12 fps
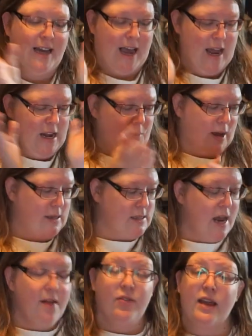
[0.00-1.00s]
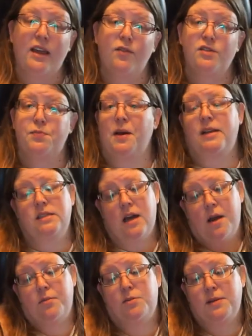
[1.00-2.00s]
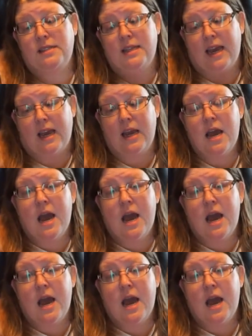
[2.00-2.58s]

Anyways, thank you for spending time with me today.